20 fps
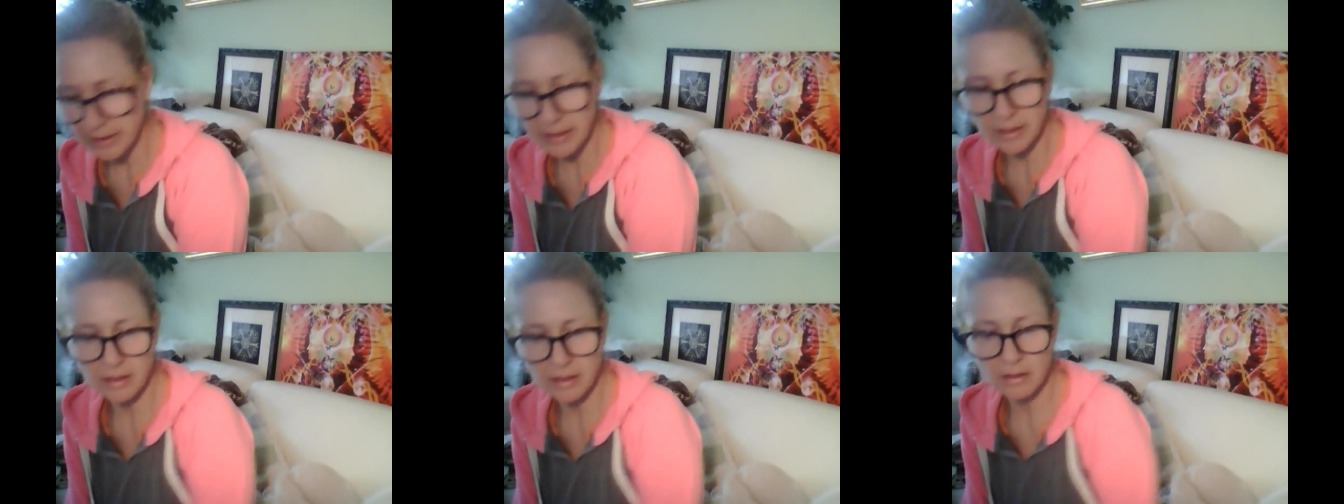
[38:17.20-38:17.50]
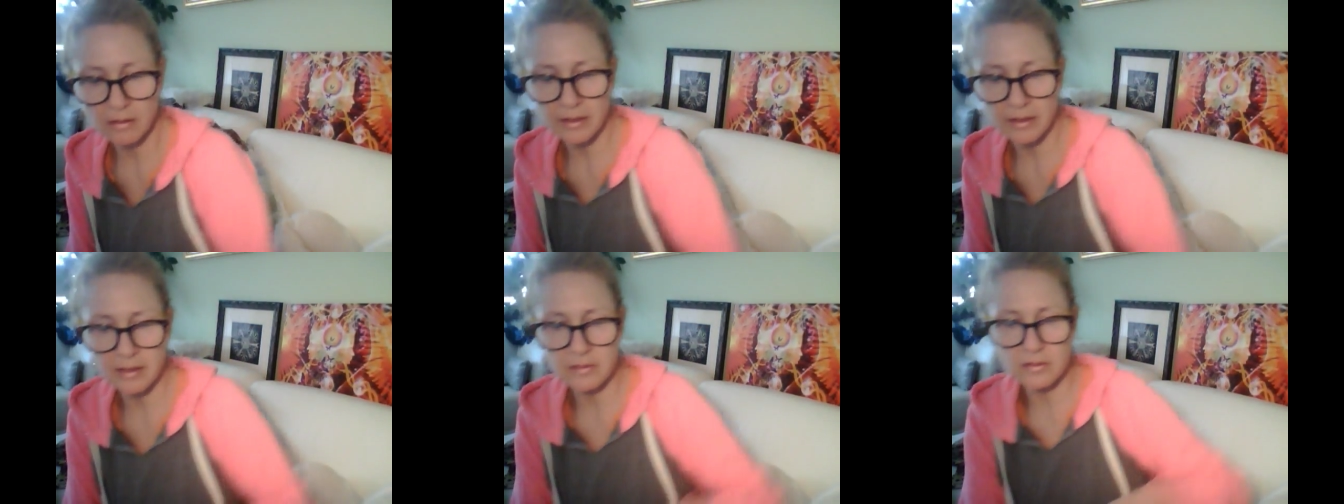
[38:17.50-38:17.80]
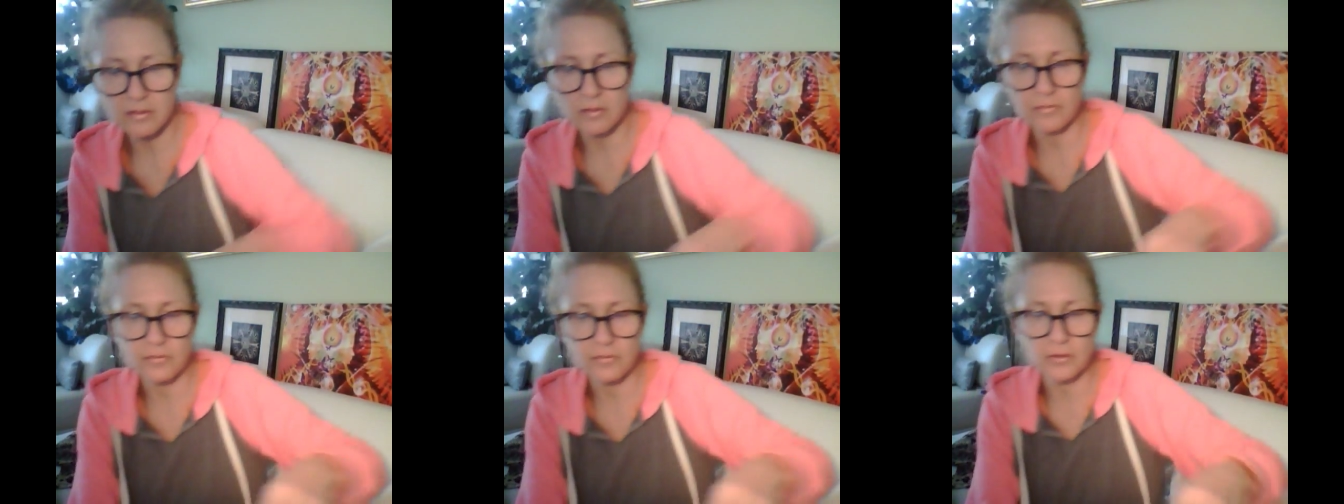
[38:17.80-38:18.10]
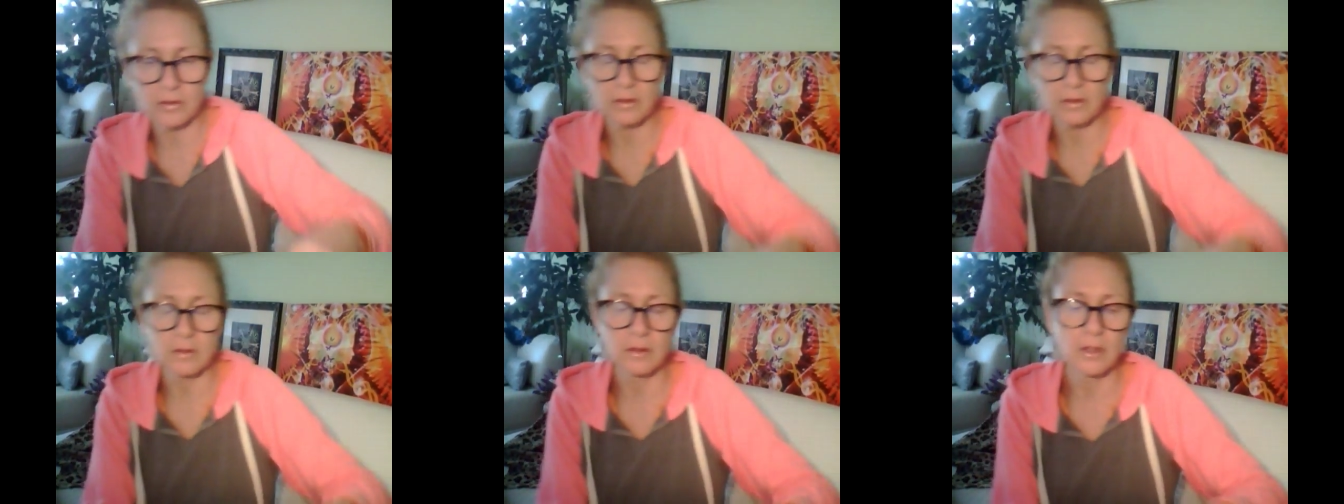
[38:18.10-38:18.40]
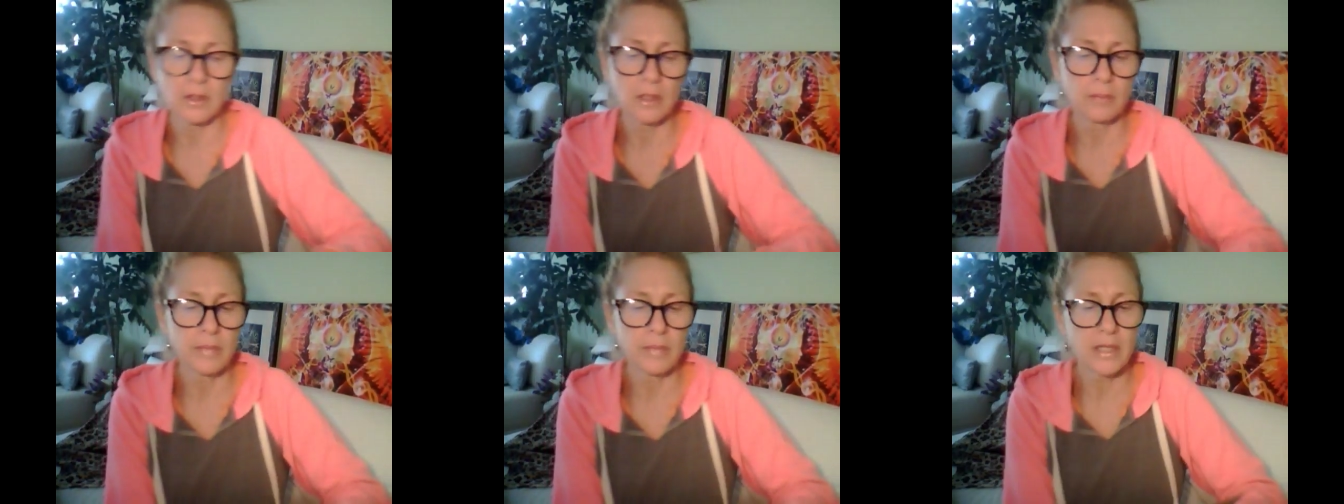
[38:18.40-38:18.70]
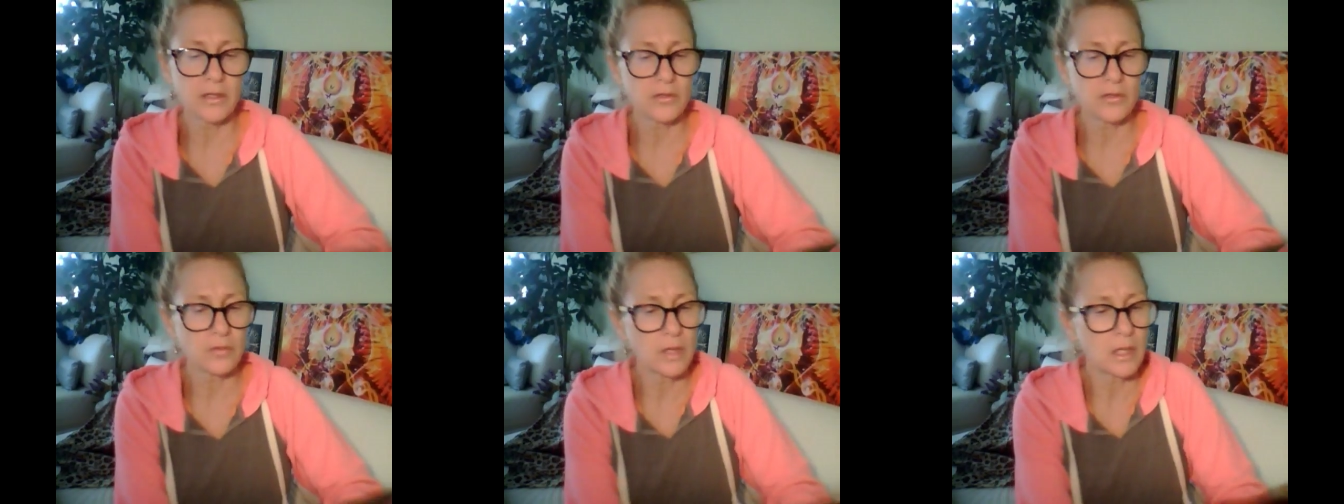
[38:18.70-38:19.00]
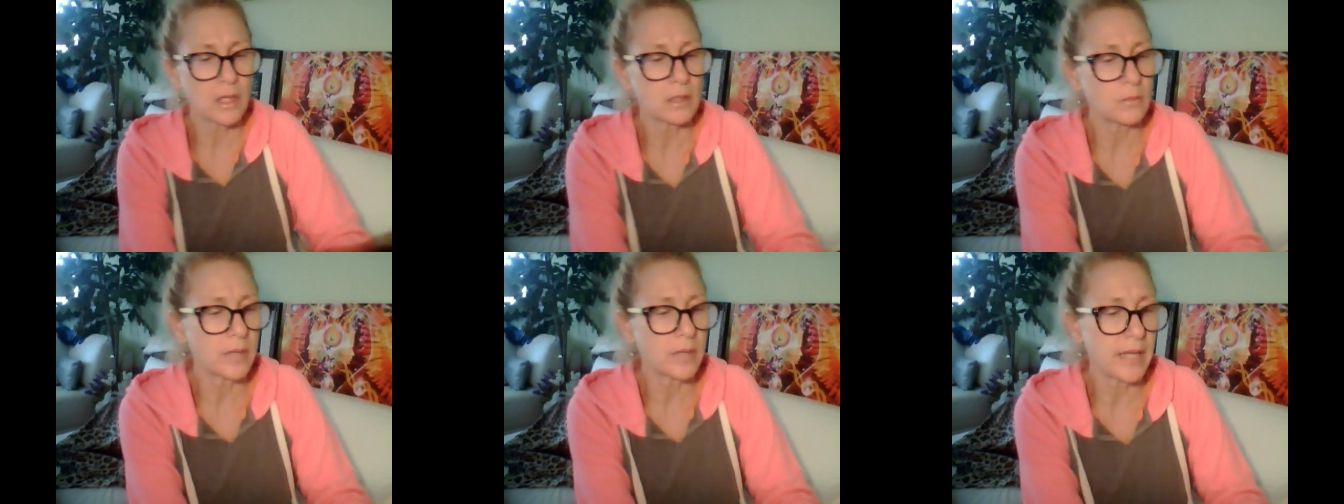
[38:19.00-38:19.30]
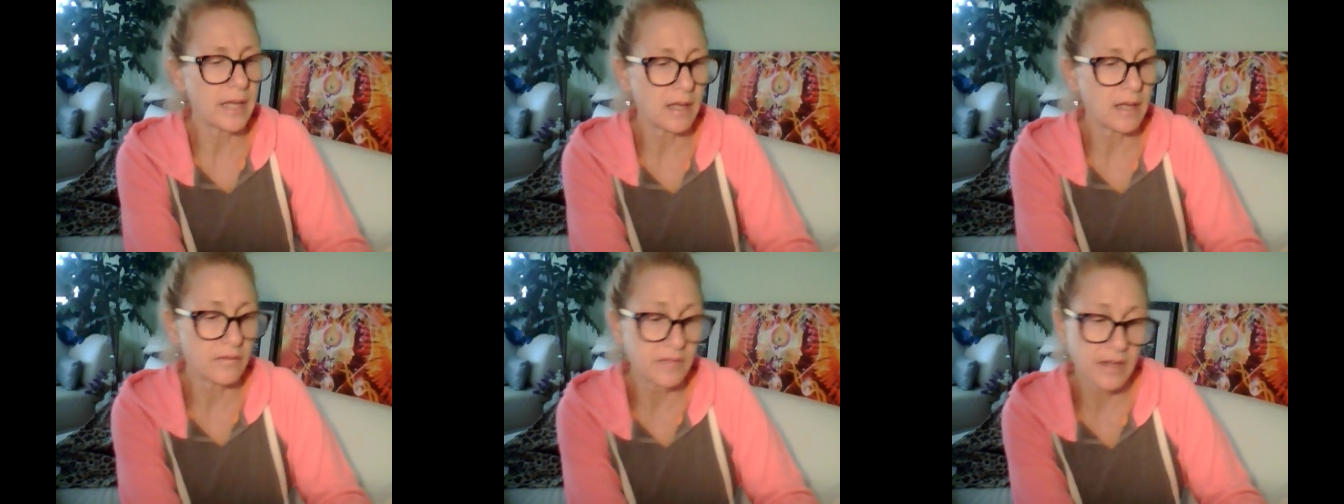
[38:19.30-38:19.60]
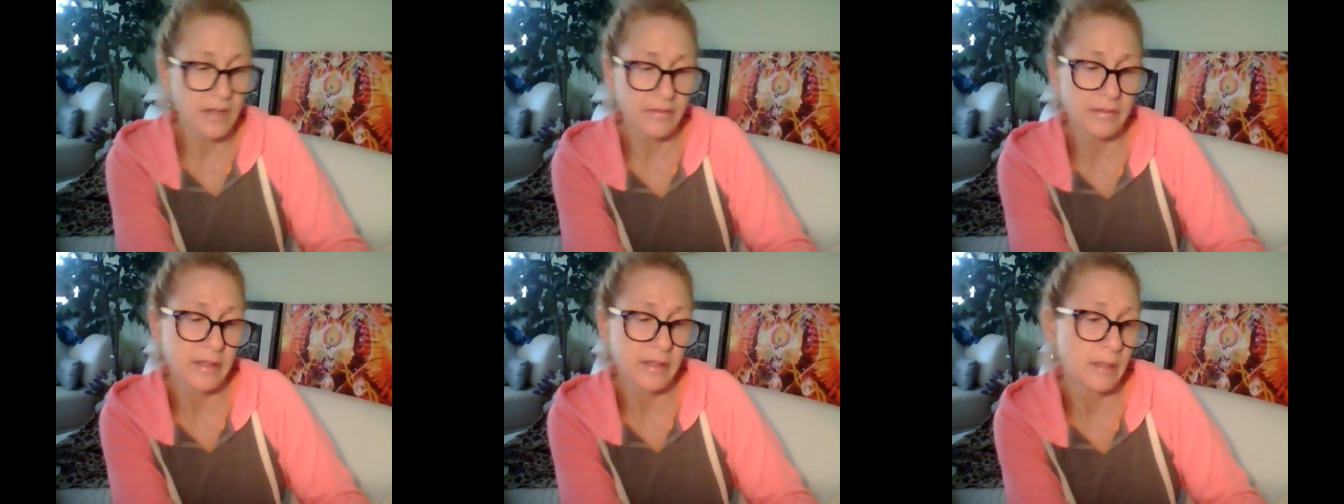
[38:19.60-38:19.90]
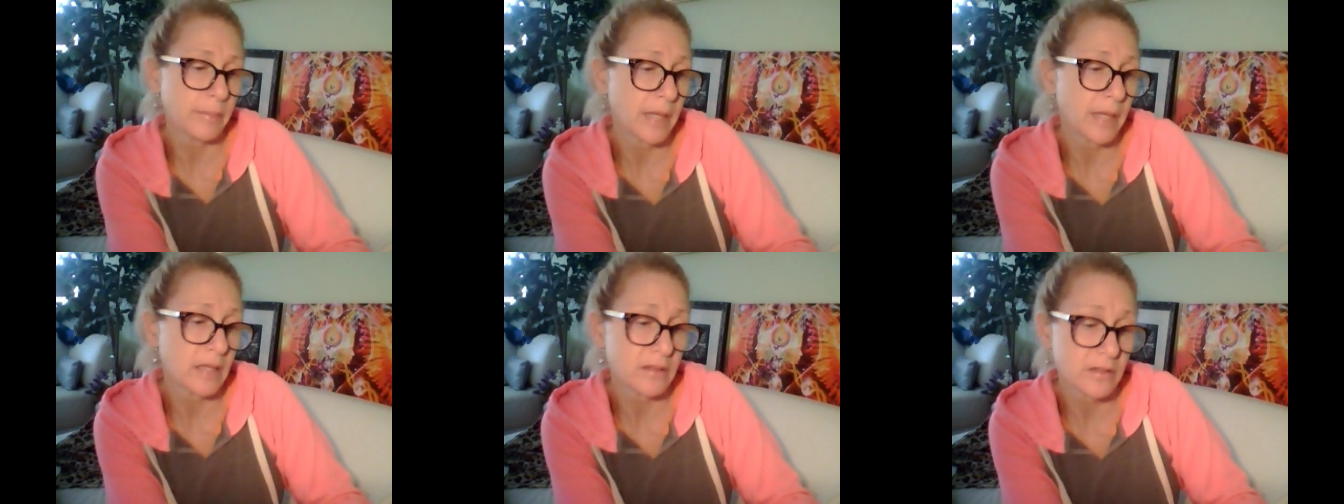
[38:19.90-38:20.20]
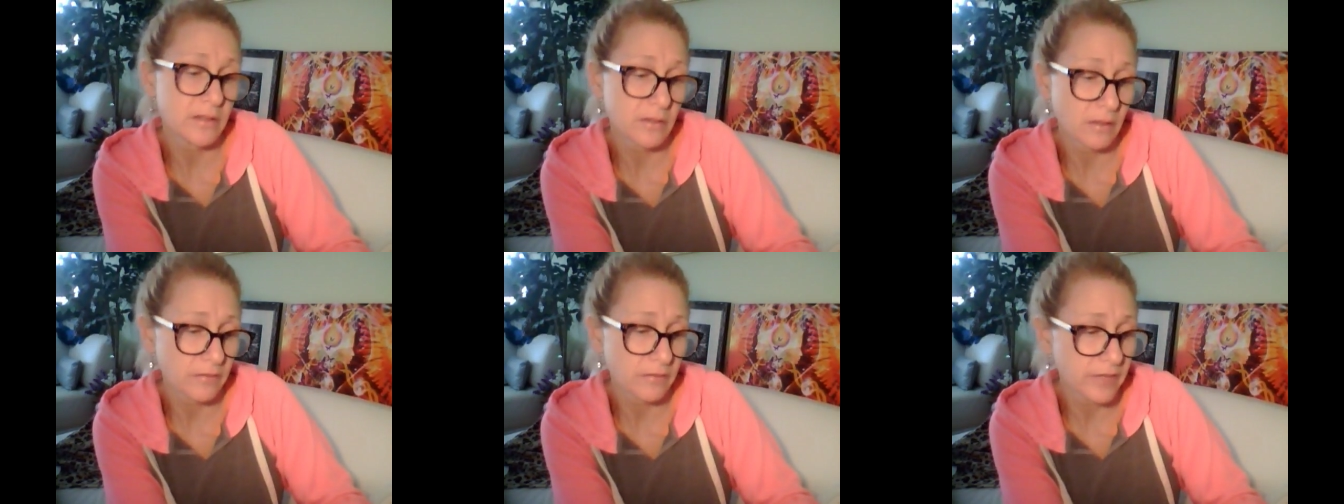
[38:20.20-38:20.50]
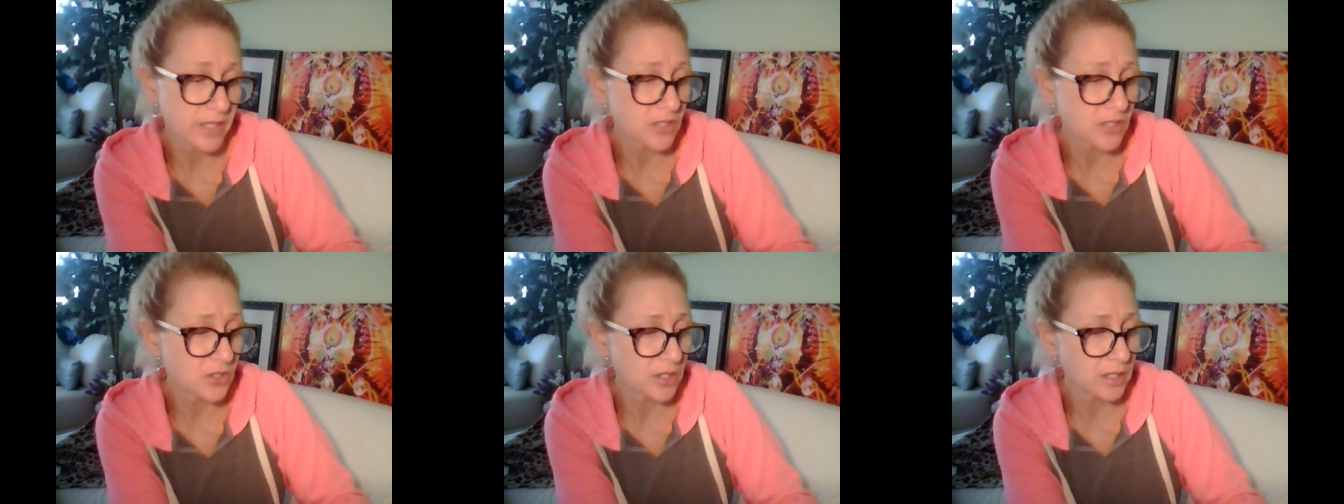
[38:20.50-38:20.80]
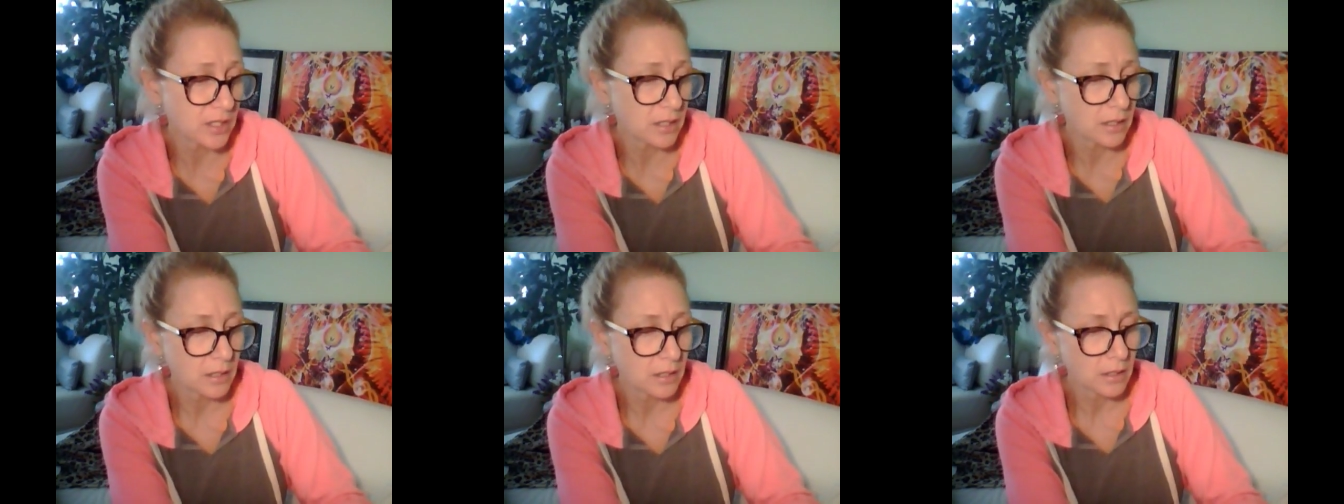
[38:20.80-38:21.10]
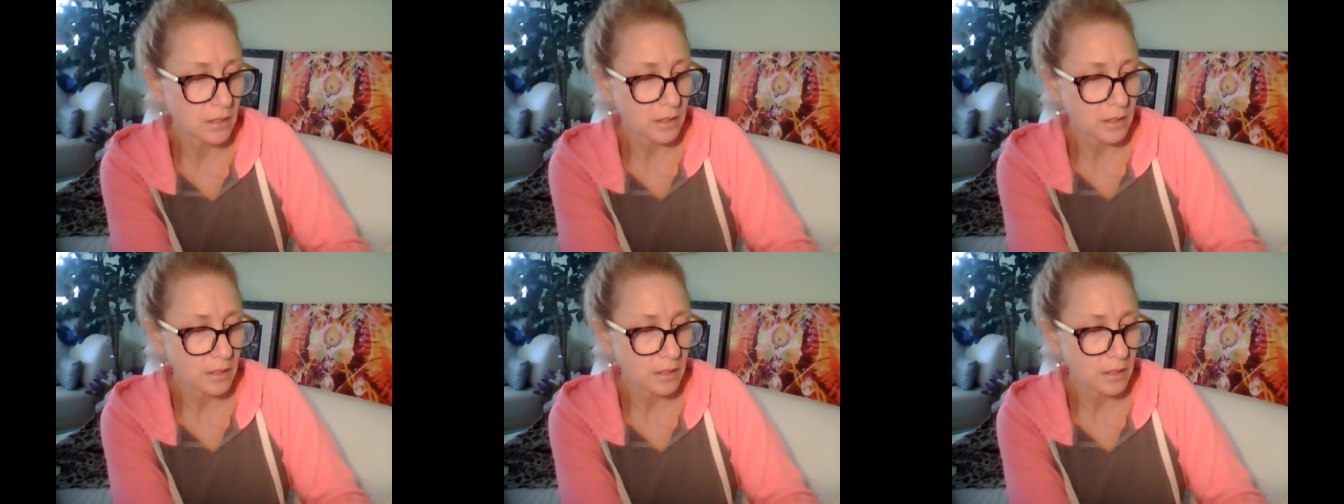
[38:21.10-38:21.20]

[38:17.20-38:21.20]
Yin. Alright, so for uh, Metatron, we have definitely about starvation